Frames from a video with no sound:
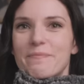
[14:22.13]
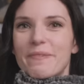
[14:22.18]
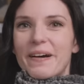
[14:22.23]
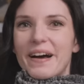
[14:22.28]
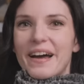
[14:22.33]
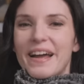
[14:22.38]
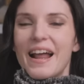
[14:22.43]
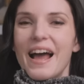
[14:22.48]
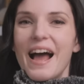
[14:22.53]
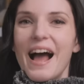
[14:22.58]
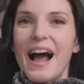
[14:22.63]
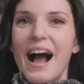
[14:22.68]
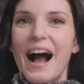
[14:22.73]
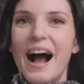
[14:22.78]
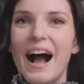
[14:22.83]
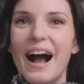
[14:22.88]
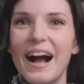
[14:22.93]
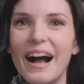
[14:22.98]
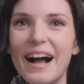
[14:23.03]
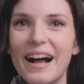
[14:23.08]
But
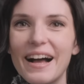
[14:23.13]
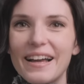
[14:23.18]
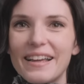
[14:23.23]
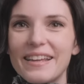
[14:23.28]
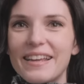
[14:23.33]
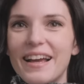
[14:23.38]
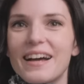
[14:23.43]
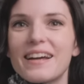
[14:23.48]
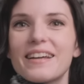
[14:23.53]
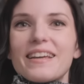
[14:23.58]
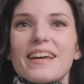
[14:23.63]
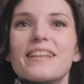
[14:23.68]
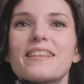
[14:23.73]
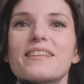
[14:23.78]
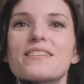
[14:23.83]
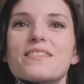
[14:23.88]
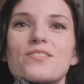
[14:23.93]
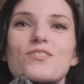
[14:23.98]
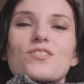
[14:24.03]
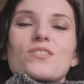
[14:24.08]
uh, yeah, again,
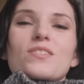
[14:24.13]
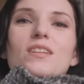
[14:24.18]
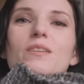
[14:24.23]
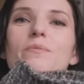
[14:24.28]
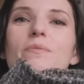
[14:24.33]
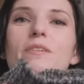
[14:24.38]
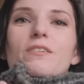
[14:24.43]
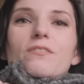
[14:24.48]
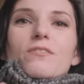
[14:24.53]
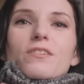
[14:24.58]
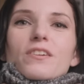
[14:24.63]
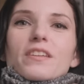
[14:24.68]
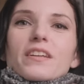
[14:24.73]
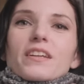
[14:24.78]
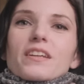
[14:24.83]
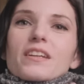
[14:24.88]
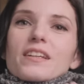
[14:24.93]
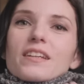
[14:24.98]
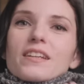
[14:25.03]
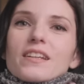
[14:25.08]
this is just going to be a
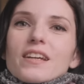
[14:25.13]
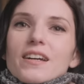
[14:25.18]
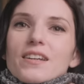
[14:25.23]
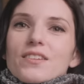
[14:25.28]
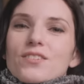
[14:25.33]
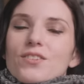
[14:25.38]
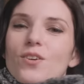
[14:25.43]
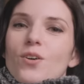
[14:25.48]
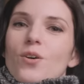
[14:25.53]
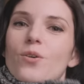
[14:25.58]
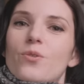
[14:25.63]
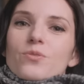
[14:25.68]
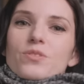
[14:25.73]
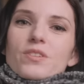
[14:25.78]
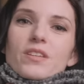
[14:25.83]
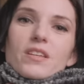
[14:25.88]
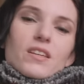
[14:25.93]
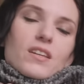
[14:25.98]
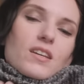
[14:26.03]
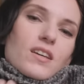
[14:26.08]
really nice,
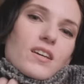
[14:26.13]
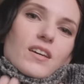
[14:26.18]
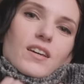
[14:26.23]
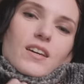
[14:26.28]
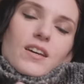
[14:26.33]
cozy,